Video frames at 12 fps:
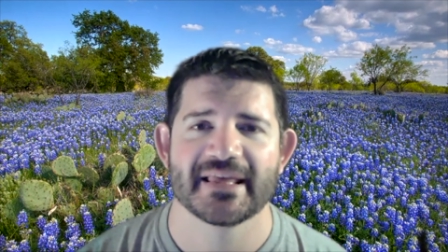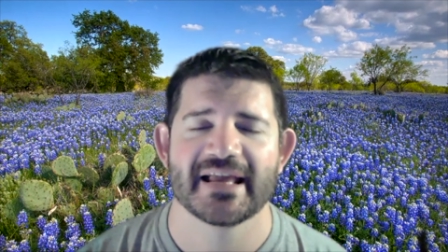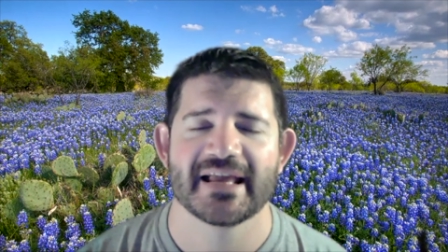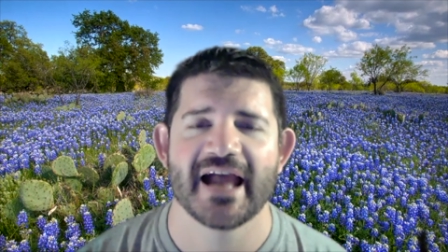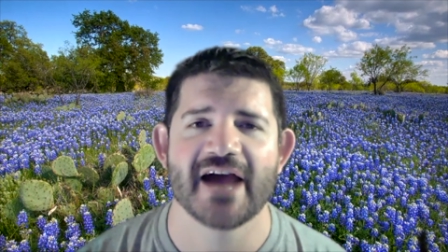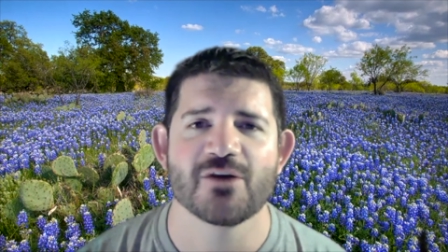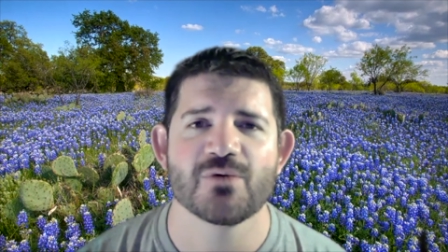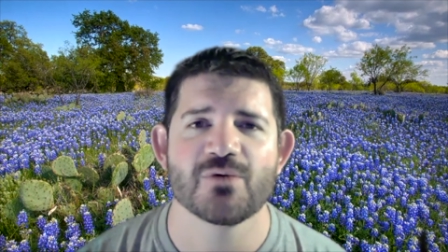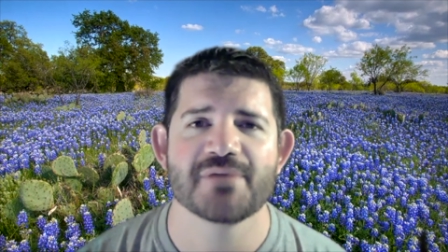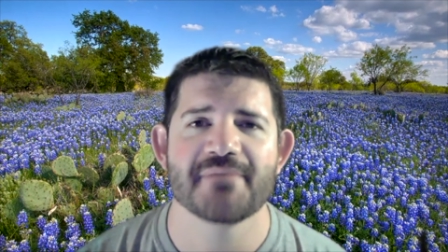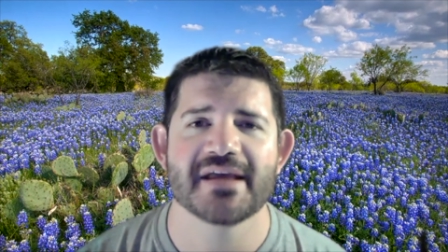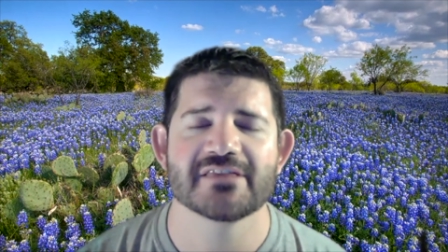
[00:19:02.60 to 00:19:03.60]
How do
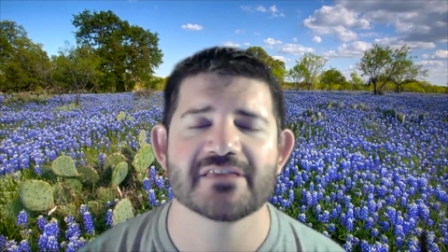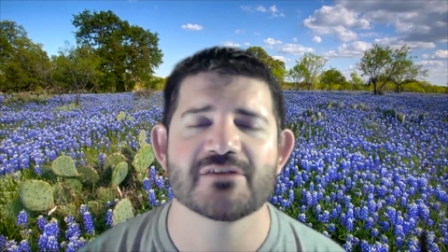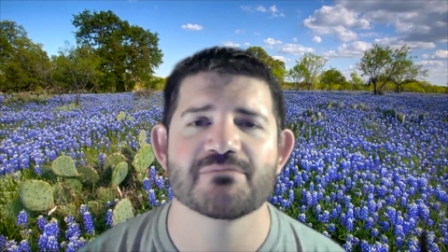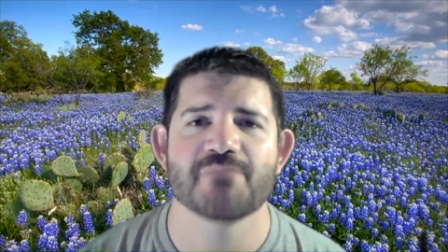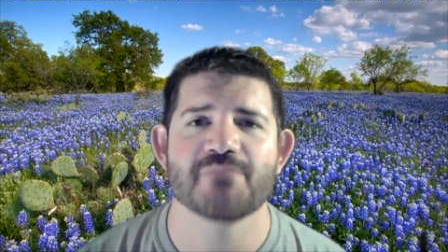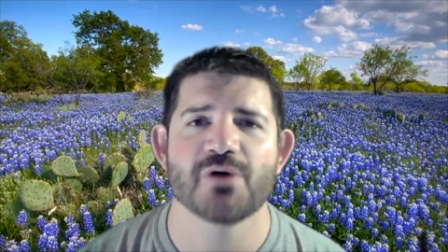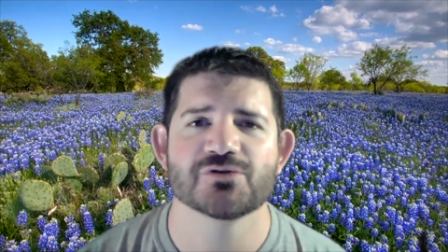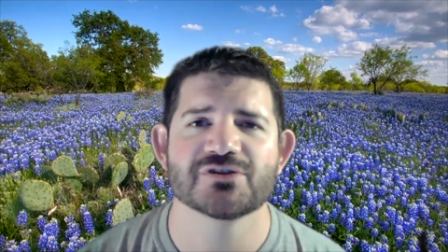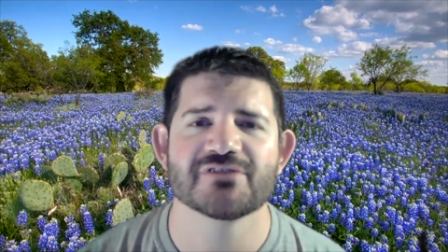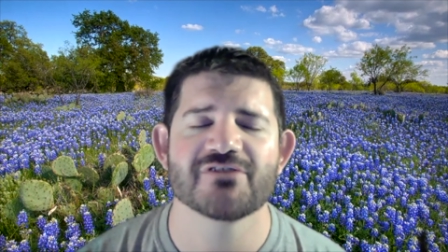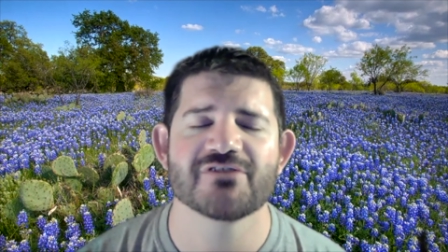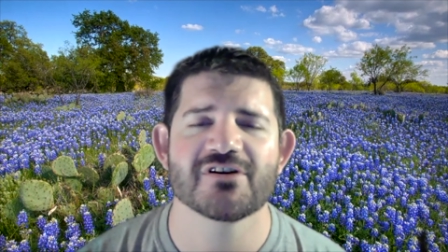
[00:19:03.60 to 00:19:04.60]
we make the most
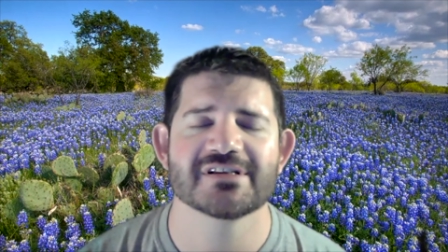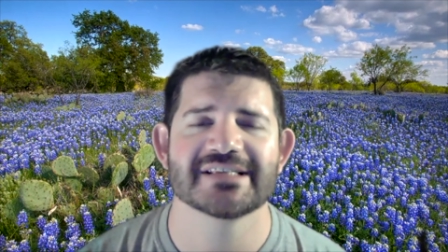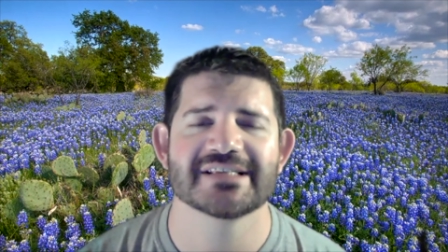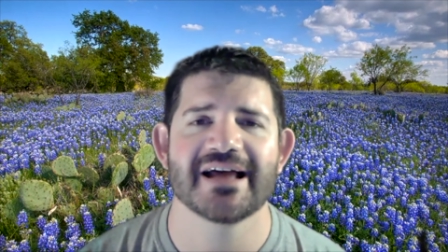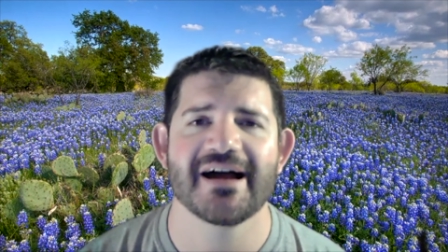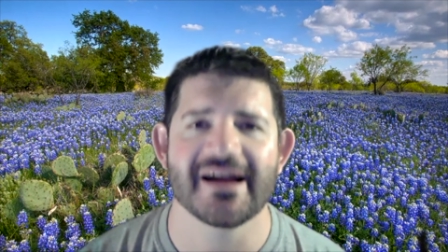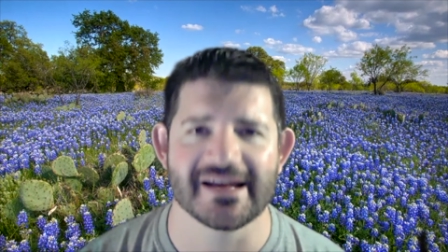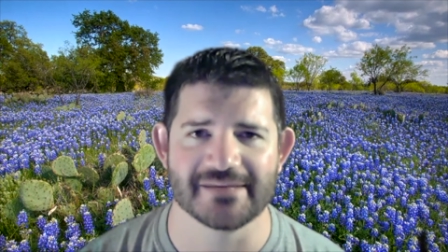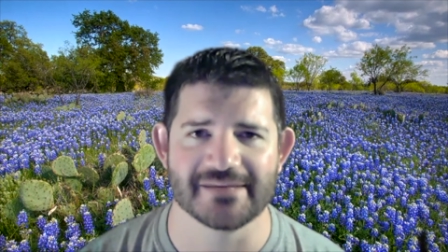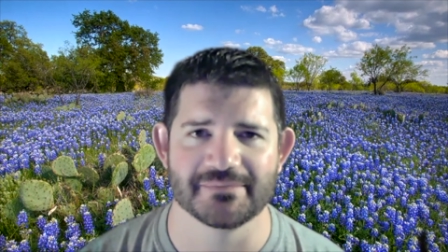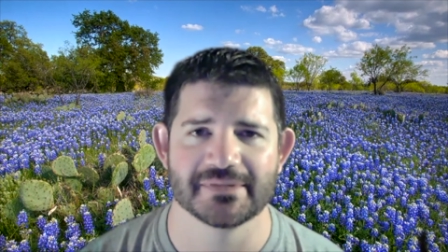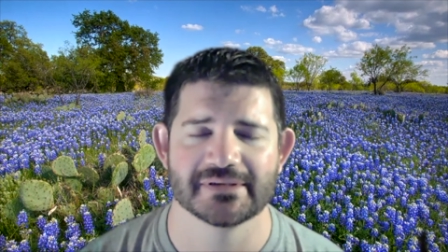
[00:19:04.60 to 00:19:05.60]
of our time?